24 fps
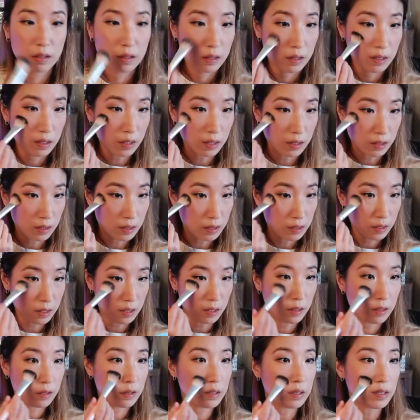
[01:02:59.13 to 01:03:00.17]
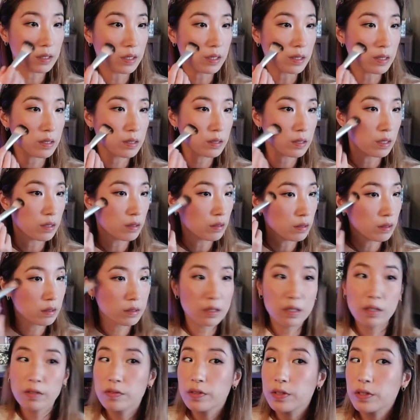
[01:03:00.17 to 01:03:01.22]
And this color is like subtle
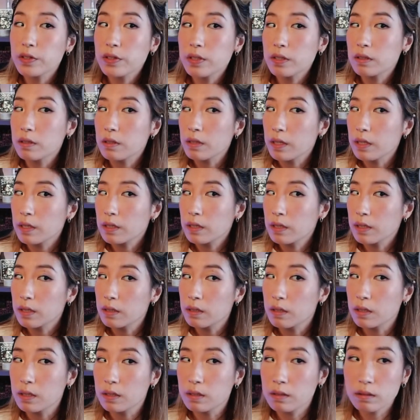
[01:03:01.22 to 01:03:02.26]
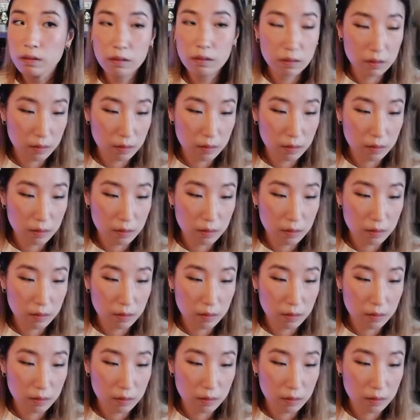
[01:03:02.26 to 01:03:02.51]
enough that you can layer it on.